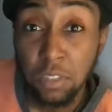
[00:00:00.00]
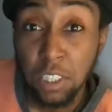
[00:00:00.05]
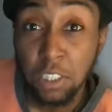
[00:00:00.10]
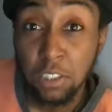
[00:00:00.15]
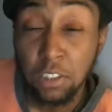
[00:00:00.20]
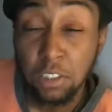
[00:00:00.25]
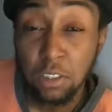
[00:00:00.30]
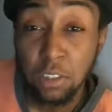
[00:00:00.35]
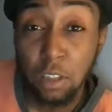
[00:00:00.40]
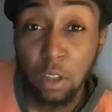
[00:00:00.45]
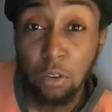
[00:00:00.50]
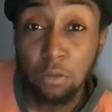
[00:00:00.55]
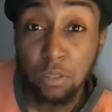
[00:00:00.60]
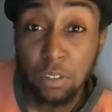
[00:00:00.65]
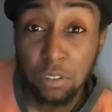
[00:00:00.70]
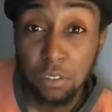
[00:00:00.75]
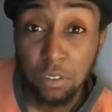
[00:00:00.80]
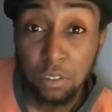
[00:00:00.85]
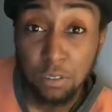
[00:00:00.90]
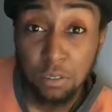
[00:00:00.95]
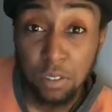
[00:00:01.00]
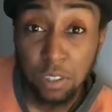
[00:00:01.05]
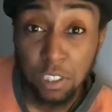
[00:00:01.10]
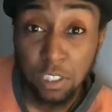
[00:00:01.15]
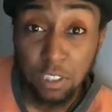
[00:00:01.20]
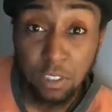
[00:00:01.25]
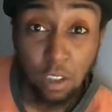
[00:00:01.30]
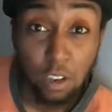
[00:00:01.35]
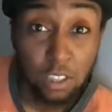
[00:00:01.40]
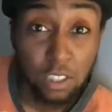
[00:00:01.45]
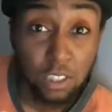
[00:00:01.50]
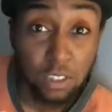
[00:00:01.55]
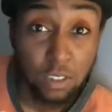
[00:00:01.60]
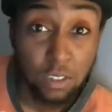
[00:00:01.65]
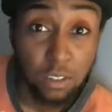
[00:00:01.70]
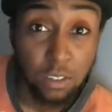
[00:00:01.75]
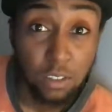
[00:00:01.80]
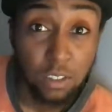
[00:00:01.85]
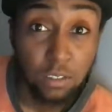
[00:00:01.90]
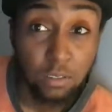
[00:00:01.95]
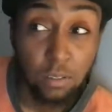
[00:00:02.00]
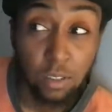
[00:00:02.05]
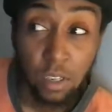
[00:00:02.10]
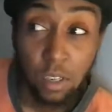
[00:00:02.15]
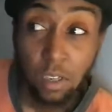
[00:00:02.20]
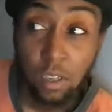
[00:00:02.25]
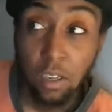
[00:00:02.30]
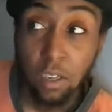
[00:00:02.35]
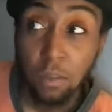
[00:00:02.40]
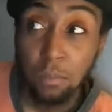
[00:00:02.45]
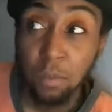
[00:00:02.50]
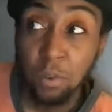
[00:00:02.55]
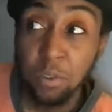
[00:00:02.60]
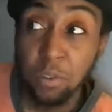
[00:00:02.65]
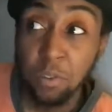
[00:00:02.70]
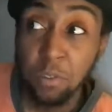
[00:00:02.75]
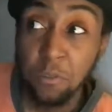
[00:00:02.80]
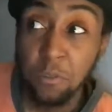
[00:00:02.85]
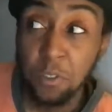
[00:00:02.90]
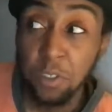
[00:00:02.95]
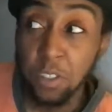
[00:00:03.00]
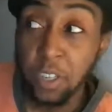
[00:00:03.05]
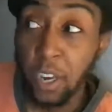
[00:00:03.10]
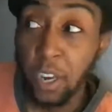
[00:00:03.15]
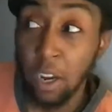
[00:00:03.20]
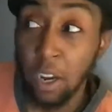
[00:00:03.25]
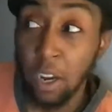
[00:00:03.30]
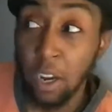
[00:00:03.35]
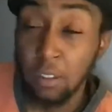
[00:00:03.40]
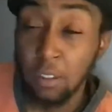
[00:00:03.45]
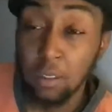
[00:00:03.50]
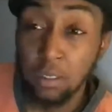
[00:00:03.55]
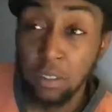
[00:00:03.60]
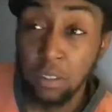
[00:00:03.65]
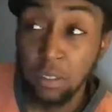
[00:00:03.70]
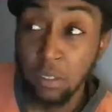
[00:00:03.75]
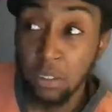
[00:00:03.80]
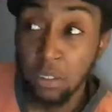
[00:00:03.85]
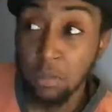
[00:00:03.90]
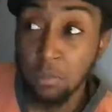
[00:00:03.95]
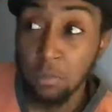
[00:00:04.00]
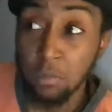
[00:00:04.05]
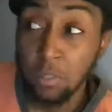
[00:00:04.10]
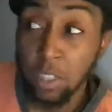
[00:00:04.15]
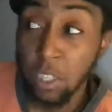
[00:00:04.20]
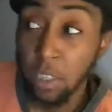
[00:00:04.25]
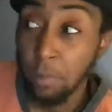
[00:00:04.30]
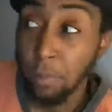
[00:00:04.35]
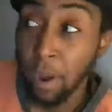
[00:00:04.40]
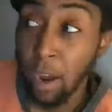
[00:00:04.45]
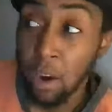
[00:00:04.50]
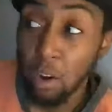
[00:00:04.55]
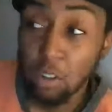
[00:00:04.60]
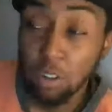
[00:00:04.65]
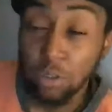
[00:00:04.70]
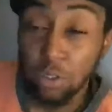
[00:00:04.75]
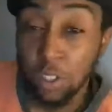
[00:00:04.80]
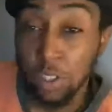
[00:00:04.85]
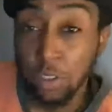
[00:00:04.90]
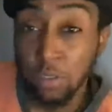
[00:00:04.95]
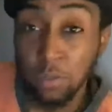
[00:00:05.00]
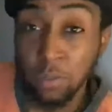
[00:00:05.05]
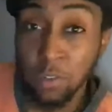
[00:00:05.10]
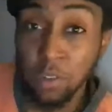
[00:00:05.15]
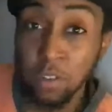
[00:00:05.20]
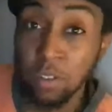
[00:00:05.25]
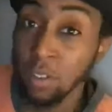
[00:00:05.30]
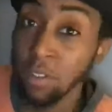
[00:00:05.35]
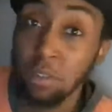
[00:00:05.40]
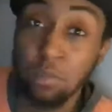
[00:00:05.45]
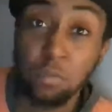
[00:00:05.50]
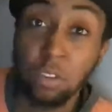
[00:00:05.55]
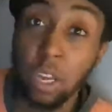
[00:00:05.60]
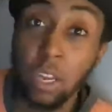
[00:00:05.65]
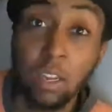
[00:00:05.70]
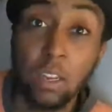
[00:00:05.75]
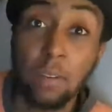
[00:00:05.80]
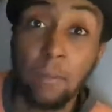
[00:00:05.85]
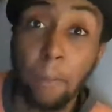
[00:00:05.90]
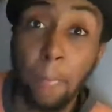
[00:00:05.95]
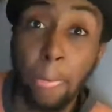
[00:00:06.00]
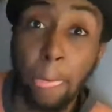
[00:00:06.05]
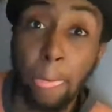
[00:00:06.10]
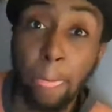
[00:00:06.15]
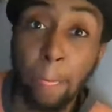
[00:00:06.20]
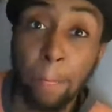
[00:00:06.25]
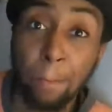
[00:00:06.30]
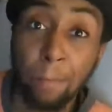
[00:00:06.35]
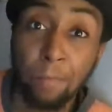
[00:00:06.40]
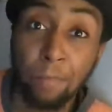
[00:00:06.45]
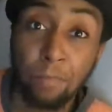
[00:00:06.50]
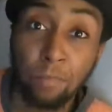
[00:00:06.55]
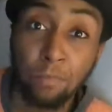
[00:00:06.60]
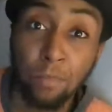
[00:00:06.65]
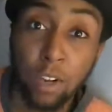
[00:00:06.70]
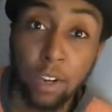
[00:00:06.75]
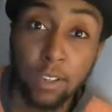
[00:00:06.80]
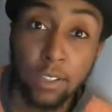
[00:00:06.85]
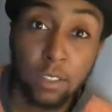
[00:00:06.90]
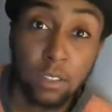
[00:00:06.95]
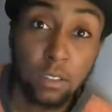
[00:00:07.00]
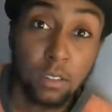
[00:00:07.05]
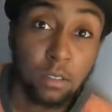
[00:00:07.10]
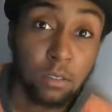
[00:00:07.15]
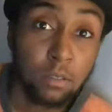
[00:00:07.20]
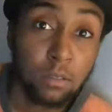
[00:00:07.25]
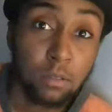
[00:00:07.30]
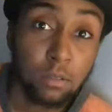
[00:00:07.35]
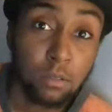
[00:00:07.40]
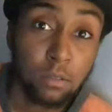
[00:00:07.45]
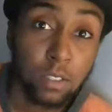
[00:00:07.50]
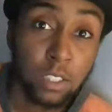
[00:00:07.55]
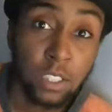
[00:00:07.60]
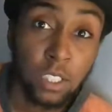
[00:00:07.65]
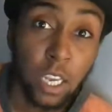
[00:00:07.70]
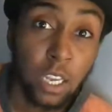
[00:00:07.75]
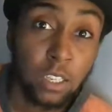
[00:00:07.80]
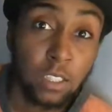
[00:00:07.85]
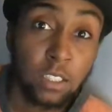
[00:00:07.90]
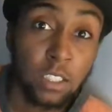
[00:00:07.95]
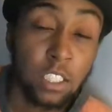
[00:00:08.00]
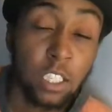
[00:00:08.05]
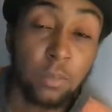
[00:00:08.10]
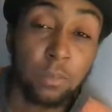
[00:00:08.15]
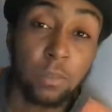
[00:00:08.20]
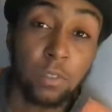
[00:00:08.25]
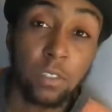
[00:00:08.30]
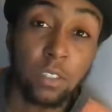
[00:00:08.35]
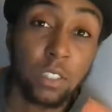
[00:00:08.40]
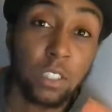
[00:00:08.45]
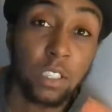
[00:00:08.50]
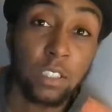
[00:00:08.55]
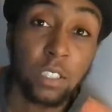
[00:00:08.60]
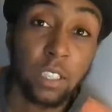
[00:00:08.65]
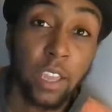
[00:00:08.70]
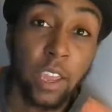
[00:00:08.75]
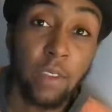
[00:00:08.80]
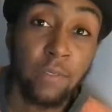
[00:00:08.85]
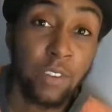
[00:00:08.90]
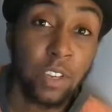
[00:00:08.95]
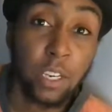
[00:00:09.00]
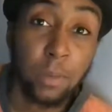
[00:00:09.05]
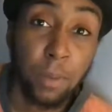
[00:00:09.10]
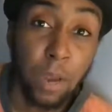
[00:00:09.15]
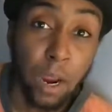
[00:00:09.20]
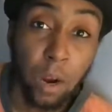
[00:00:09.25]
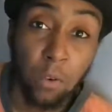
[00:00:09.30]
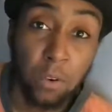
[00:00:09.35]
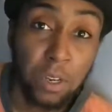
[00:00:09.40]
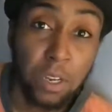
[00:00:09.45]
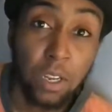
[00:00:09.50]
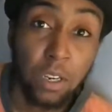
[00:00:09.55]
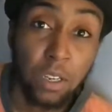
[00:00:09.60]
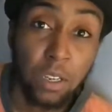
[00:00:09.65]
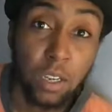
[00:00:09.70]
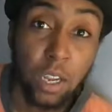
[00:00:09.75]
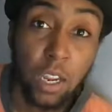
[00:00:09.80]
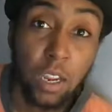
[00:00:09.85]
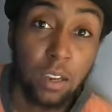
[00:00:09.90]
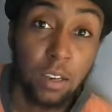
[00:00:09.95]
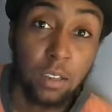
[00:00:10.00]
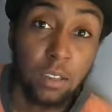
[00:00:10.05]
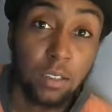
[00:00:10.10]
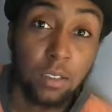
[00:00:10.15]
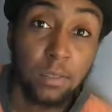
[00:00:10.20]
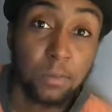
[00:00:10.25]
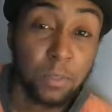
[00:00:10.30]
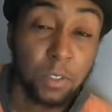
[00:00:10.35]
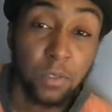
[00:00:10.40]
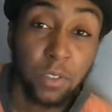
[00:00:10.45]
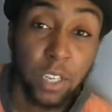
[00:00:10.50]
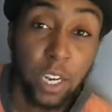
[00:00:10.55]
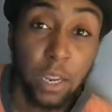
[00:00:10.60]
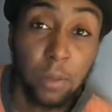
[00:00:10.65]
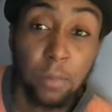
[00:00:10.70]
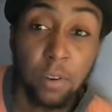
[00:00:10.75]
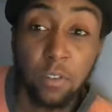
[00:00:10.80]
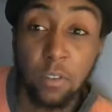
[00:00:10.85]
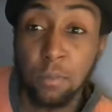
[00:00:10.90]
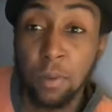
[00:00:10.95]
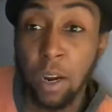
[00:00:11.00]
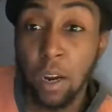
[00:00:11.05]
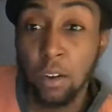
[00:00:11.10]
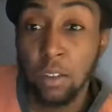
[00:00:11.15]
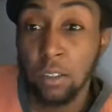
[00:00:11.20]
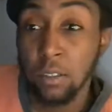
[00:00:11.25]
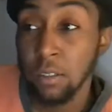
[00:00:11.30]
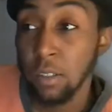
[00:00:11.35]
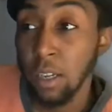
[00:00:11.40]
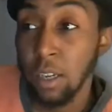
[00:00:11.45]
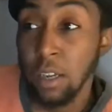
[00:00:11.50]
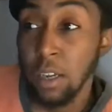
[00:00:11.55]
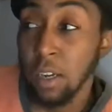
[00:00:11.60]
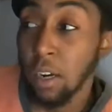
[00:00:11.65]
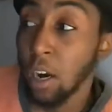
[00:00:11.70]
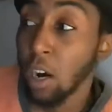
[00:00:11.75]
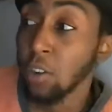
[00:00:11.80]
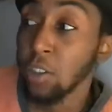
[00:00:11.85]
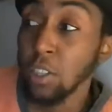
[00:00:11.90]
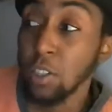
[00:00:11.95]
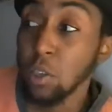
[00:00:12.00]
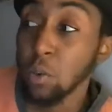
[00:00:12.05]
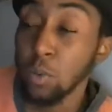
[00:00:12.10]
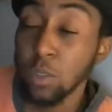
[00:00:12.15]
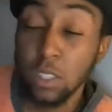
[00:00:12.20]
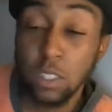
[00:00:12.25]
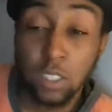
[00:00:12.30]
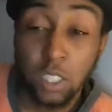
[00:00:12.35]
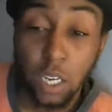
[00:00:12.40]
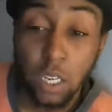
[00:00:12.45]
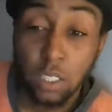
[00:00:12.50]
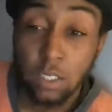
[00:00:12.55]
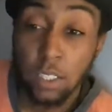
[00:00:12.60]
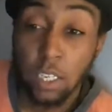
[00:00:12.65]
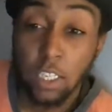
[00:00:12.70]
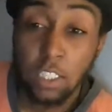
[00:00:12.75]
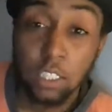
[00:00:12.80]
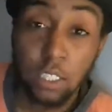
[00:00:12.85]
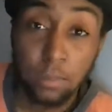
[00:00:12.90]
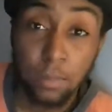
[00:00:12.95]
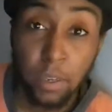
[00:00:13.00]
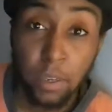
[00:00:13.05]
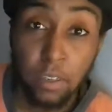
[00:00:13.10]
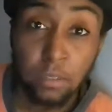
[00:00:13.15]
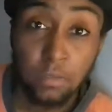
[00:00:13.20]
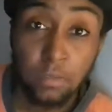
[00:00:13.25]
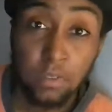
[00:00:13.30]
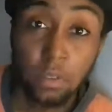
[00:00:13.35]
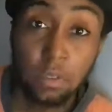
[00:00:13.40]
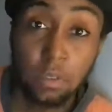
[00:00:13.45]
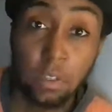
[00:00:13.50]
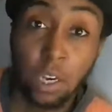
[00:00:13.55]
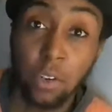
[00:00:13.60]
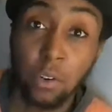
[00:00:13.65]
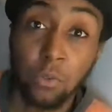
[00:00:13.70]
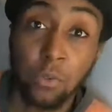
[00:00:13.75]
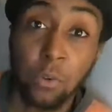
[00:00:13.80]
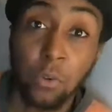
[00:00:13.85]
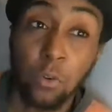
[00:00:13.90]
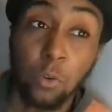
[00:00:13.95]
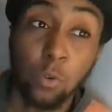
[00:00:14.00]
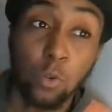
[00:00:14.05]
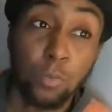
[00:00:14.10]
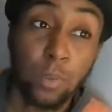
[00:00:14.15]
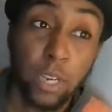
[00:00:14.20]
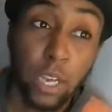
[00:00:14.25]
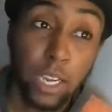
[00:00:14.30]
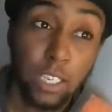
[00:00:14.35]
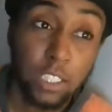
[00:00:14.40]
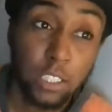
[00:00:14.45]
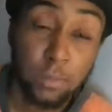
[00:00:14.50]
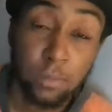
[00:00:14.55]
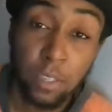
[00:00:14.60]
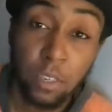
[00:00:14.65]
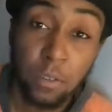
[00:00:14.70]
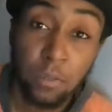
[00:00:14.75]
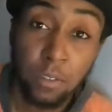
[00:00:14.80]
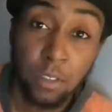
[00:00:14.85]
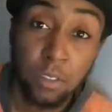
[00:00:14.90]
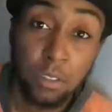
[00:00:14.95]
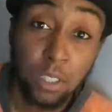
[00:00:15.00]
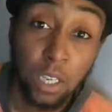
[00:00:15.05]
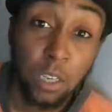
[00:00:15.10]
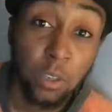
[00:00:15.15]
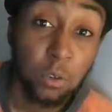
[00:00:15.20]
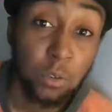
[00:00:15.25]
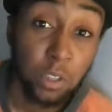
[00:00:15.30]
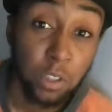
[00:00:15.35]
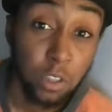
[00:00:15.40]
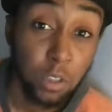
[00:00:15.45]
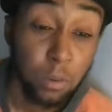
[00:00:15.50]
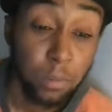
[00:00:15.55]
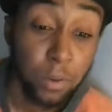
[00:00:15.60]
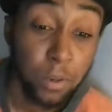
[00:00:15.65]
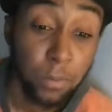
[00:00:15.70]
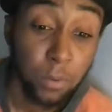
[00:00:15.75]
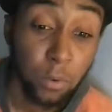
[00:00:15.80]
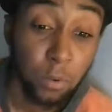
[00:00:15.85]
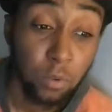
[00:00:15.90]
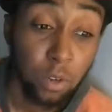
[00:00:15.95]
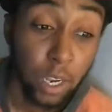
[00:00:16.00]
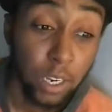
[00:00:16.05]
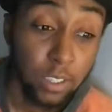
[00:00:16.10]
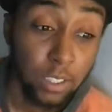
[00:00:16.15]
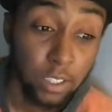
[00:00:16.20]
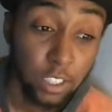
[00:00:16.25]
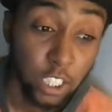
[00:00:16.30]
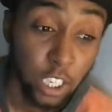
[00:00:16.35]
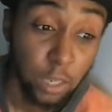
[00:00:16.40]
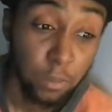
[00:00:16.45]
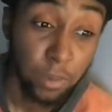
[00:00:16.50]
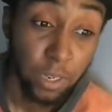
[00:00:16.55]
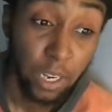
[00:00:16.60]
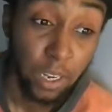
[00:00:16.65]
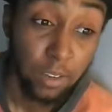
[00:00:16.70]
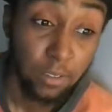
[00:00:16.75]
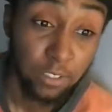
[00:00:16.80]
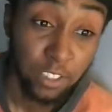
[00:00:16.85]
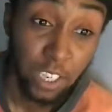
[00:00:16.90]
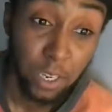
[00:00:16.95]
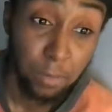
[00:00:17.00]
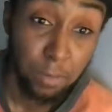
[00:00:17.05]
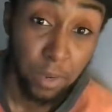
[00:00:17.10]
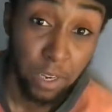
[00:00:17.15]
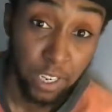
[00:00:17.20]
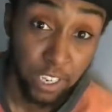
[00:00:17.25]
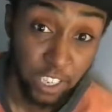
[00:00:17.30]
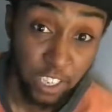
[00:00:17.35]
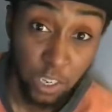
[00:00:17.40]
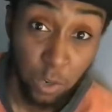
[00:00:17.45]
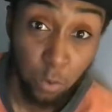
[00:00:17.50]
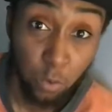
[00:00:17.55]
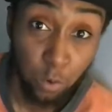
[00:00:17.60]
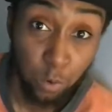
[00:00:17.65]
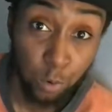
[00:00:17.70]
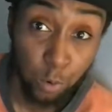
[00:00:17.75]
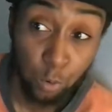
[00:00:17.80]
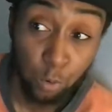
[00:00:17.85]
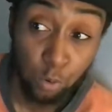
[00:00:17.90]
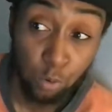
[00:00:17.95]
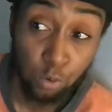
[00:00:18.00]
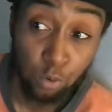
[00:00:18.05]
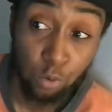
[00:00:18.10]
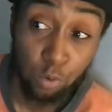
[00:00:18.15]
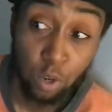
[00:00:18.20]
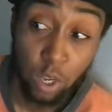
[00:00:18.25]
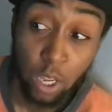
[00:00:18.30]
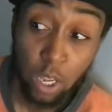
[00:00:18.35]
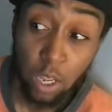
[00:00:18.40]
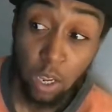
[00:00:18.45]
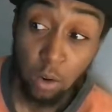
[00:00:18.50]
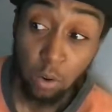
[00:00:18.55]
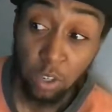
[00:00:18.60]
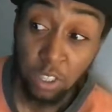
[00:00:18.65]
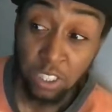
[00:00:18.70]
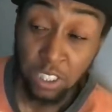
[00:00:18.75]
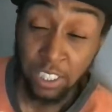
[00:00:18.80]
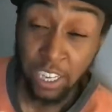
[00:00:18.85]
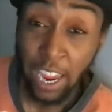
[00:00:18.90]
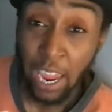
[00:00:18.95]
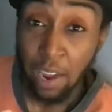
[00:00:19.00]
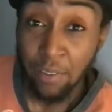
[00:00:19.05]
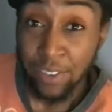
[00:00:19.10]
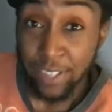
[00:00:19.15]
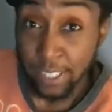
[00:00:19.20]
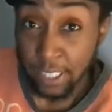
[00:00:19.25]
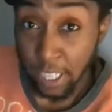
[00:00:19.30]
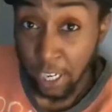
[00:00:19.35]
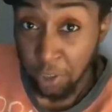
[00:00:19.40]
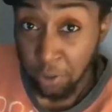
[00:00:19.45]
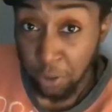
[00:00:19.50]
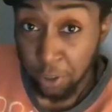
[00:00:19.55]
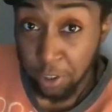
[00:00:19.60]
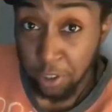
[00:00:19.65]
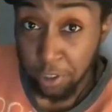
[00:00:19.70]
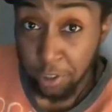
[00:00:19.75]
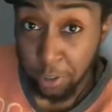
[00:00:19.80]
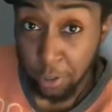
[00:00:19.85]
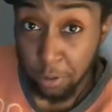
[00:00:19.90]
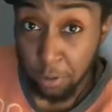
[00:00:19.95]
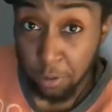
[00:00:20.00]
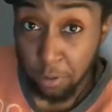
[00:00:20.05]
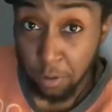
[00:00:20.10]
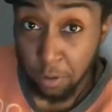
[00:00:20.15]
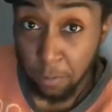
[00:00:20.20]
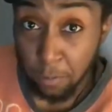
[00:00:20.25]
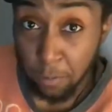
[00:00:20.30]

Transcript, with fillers: and slowness and sluggishness and putting your foot down to, to, to get a power transfer and you can't because the skate is slipping. It doesn't have any power in it. Ain't mother game meant for power. I don't even know what the skate is actually made for. I don't know whom it actually benefits. I know that there are people who like to skate, but I've yet met anyone who was an avid skater in their youth